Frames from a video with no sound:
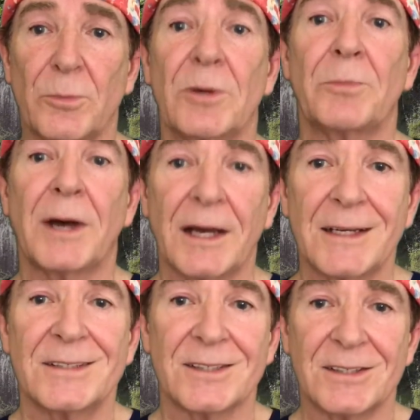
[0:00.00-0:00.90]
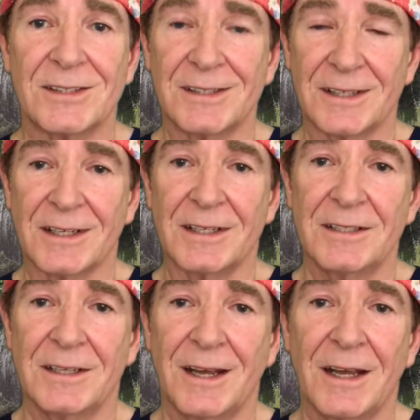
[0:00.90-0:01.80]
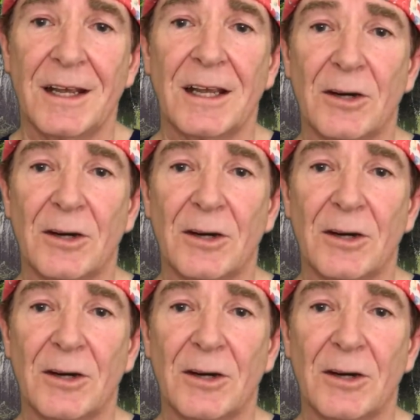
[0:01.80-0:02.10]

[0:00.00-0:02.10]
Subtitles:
but Parkinson's disease can